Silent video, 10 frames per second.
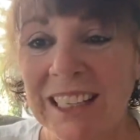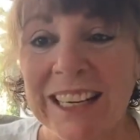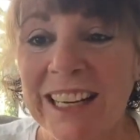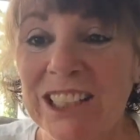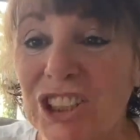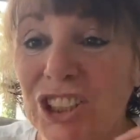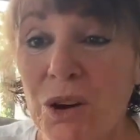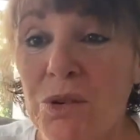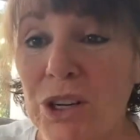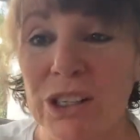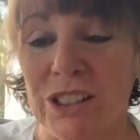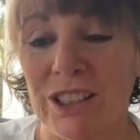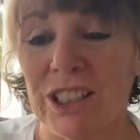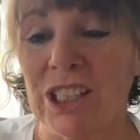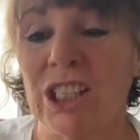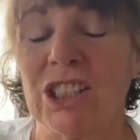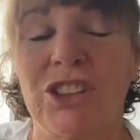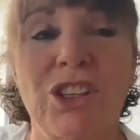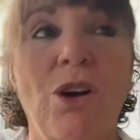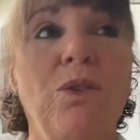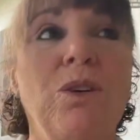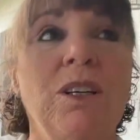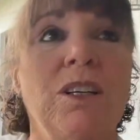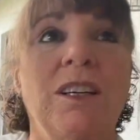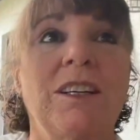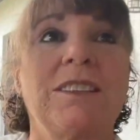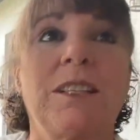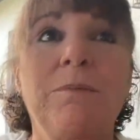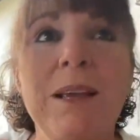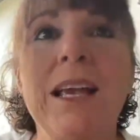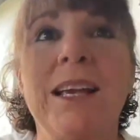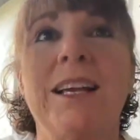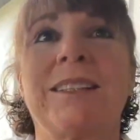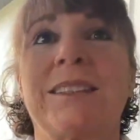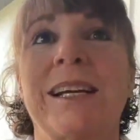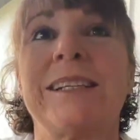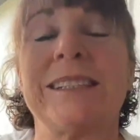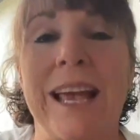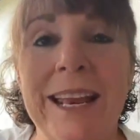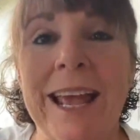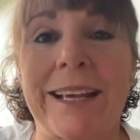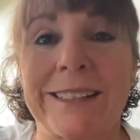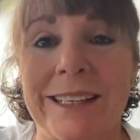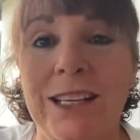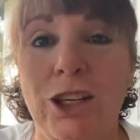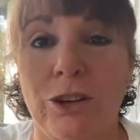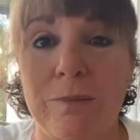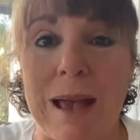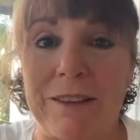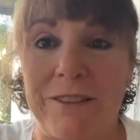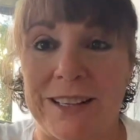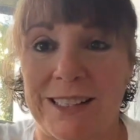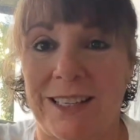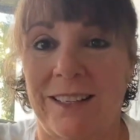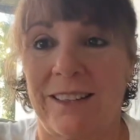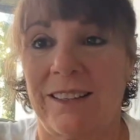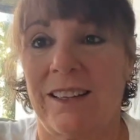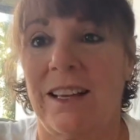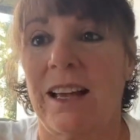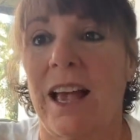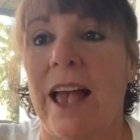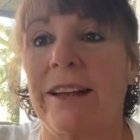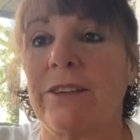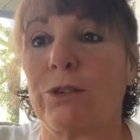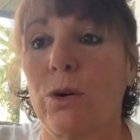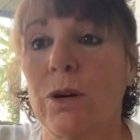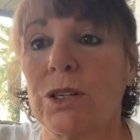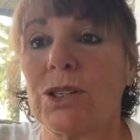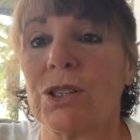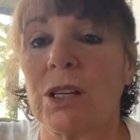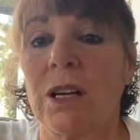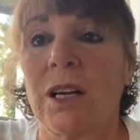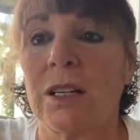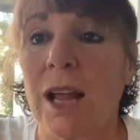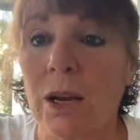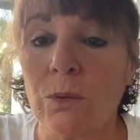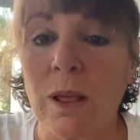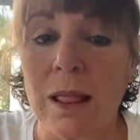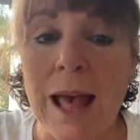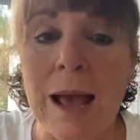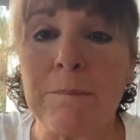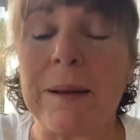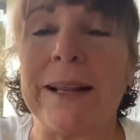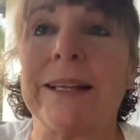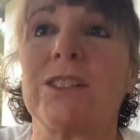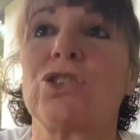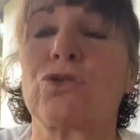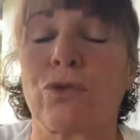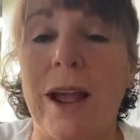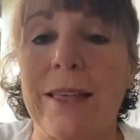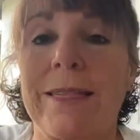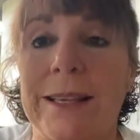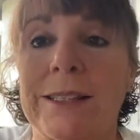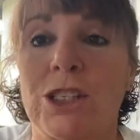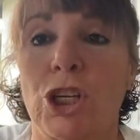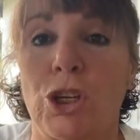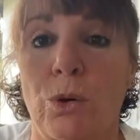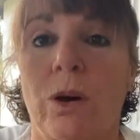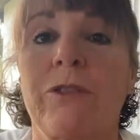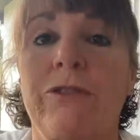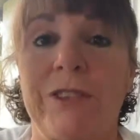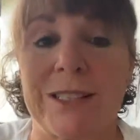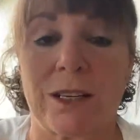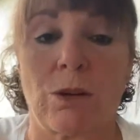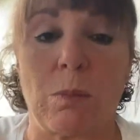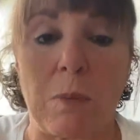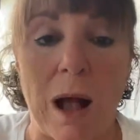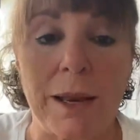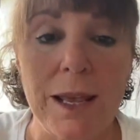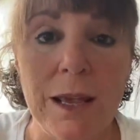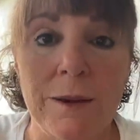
It's so good. So to me, it's like 10xing your manifesting. And of course, not only that, but it strengthens your physical body